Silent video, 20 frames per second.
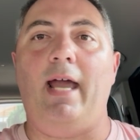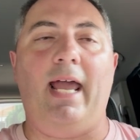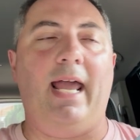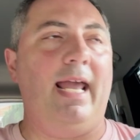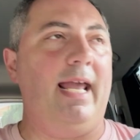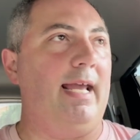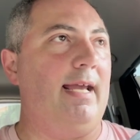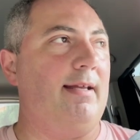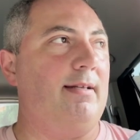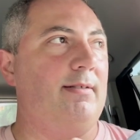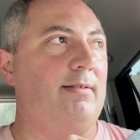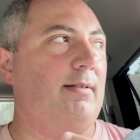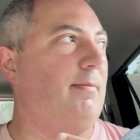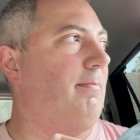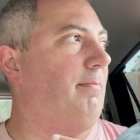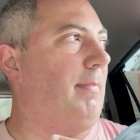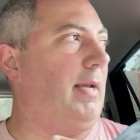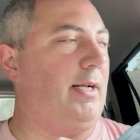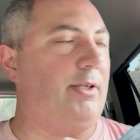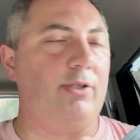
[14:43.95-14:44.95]
and
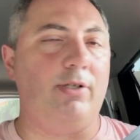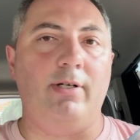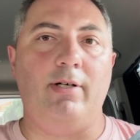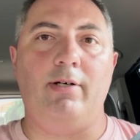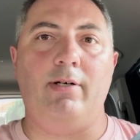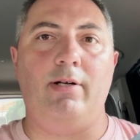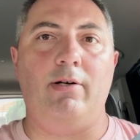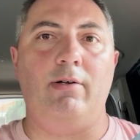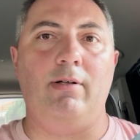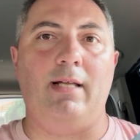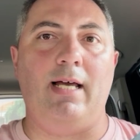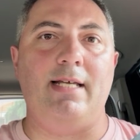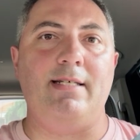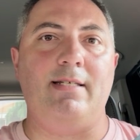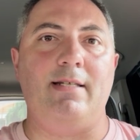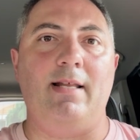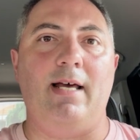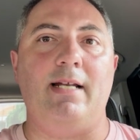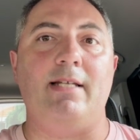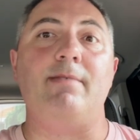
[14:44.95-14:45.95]
make sure you're
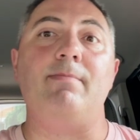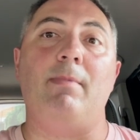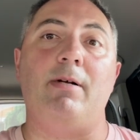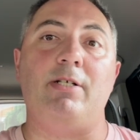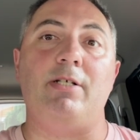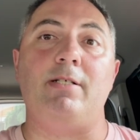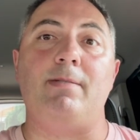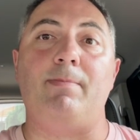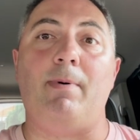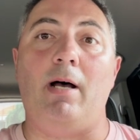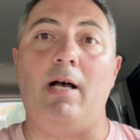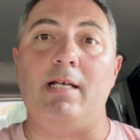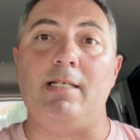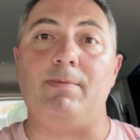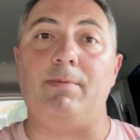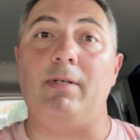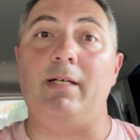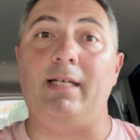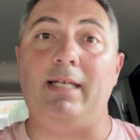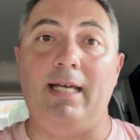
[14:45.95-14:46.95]
utilizing that as much as
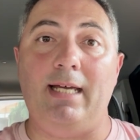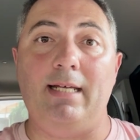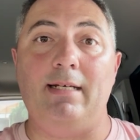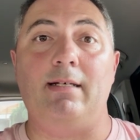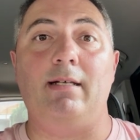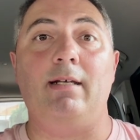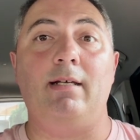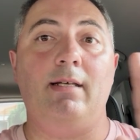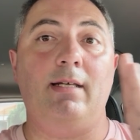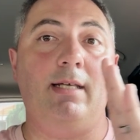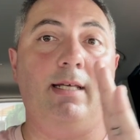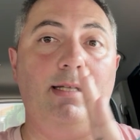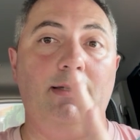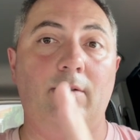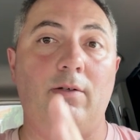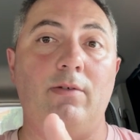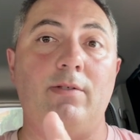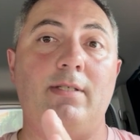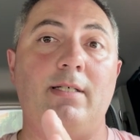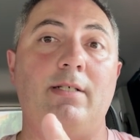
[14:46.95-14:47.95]
possible. Again,
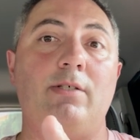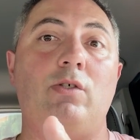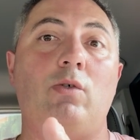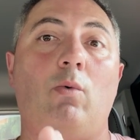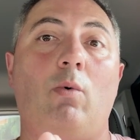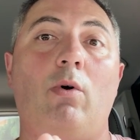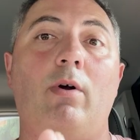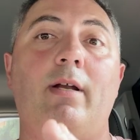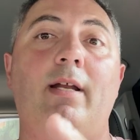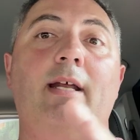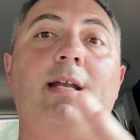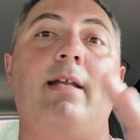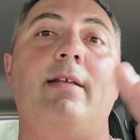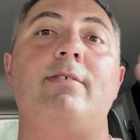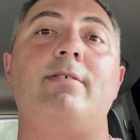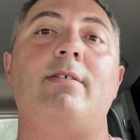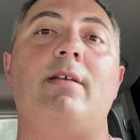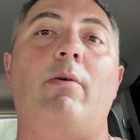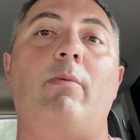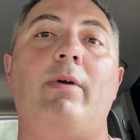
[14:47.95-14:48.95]
get those things
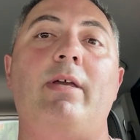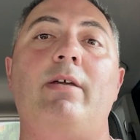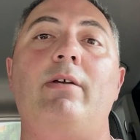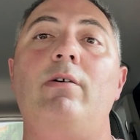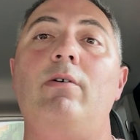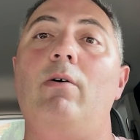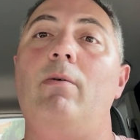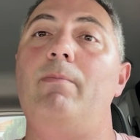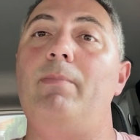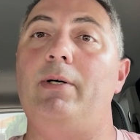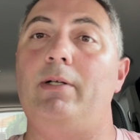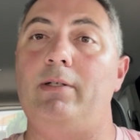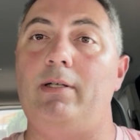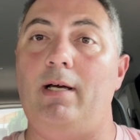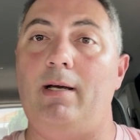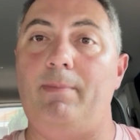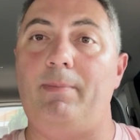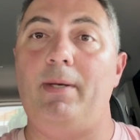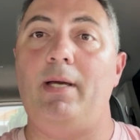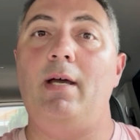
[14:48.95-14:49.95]
coordinated so that way you can go build
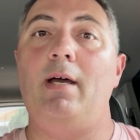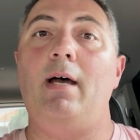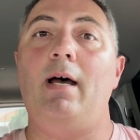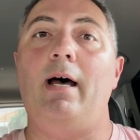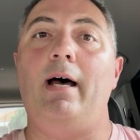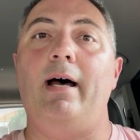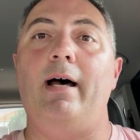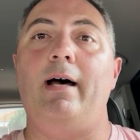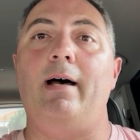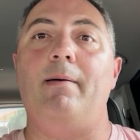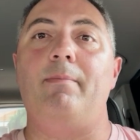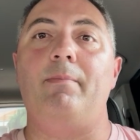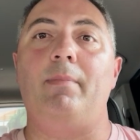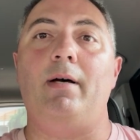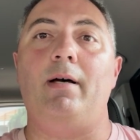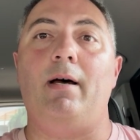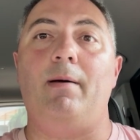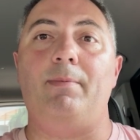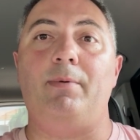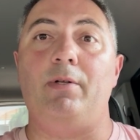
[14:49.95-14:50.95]
up
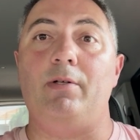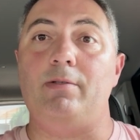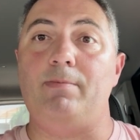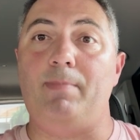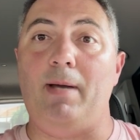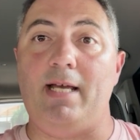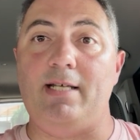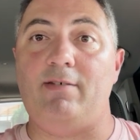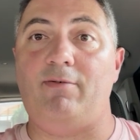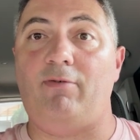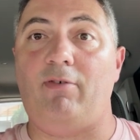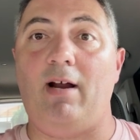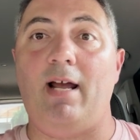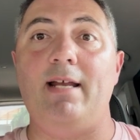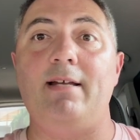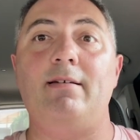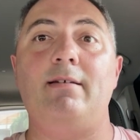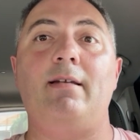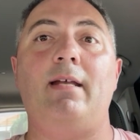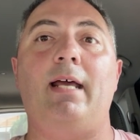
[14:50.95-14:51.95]
to those best
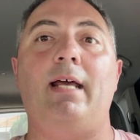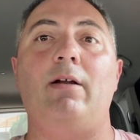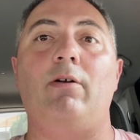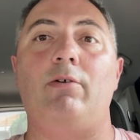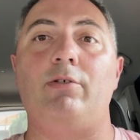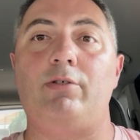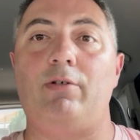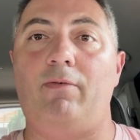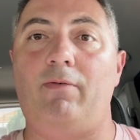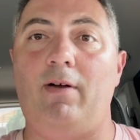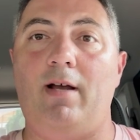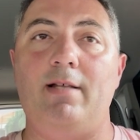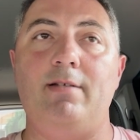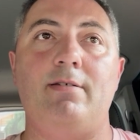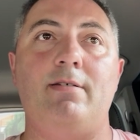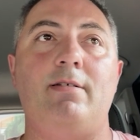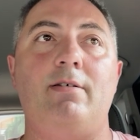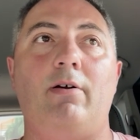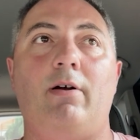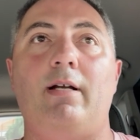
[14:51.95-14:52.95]
friend and ultra
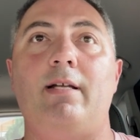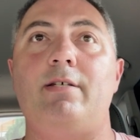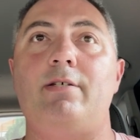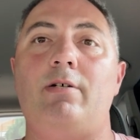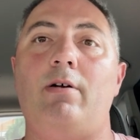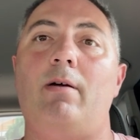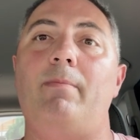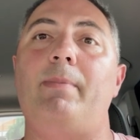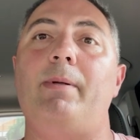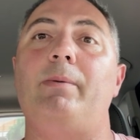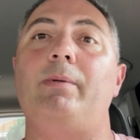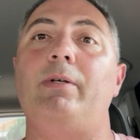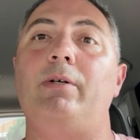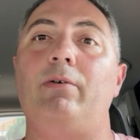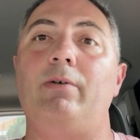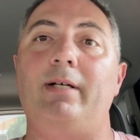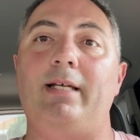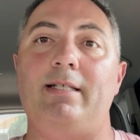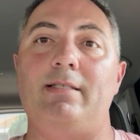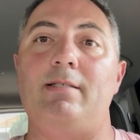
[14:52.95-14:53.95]
friends. You're going to start be able to
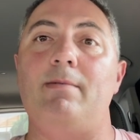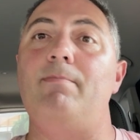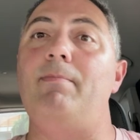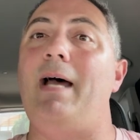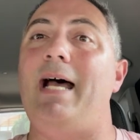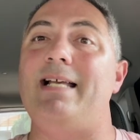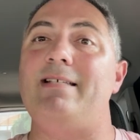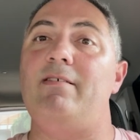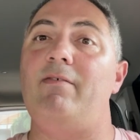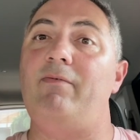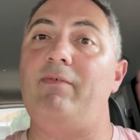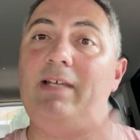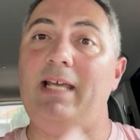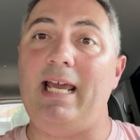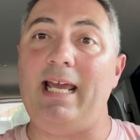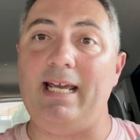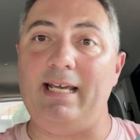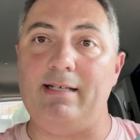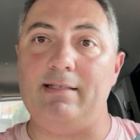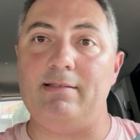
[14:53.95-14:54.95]
go and get some massive
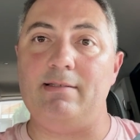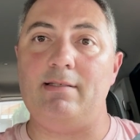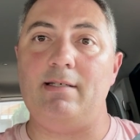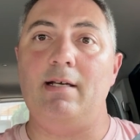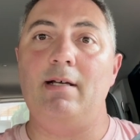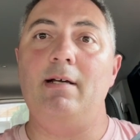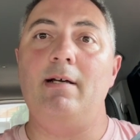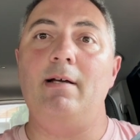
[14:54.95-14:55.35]
gains